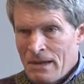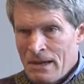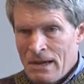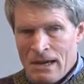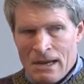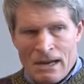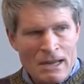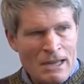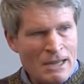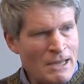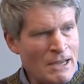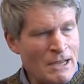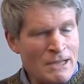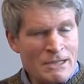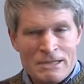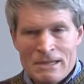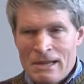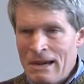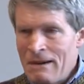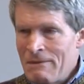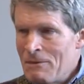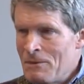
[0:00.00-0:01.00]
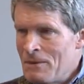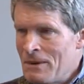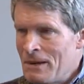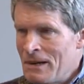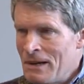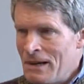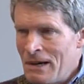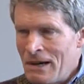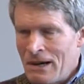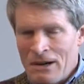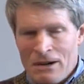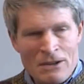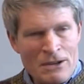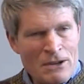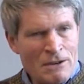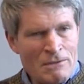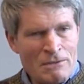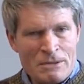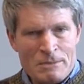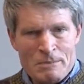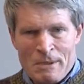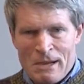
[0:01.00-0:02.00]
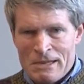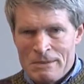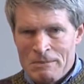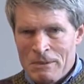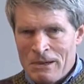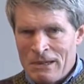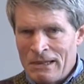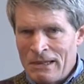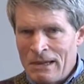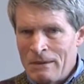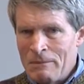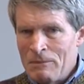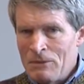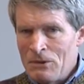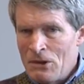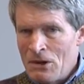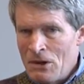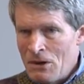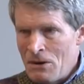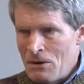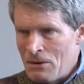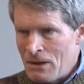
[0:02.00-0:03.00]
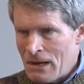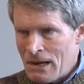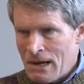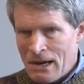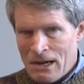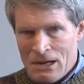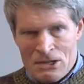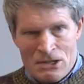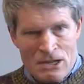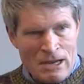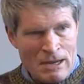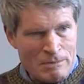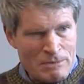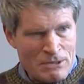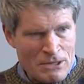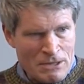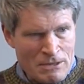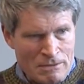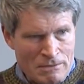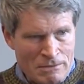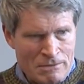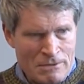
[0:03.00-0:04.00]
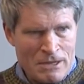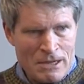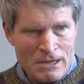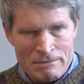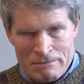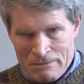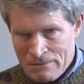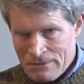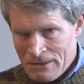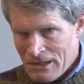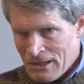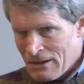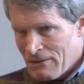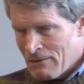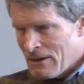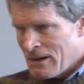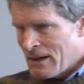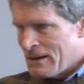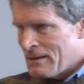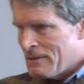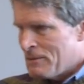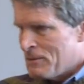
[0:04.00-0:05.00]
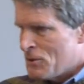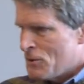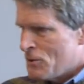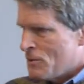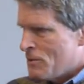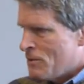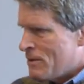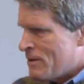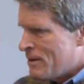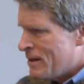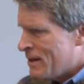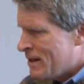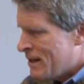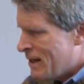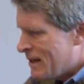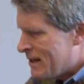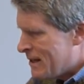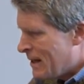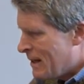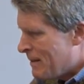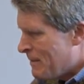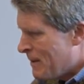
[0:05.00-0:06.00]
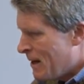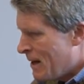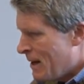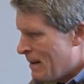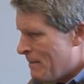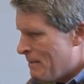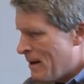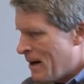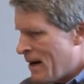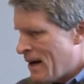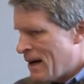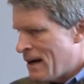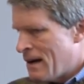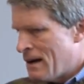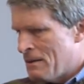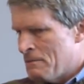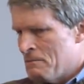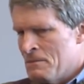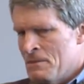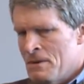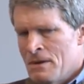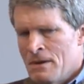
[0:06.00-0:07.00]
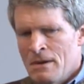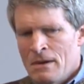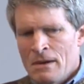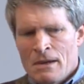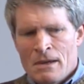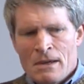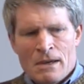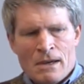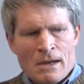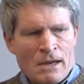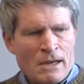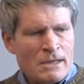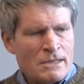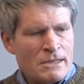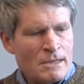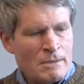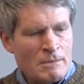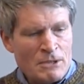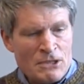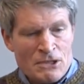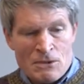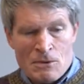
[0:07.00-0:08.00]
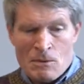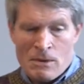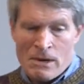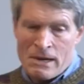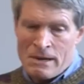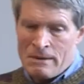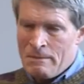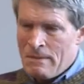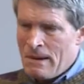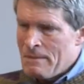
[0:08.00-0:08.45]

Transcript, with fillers: And I think it's everyone here, you're responsible to let them know they got a job to do, right? Get it ready they send them an email, uh, send them a tweet.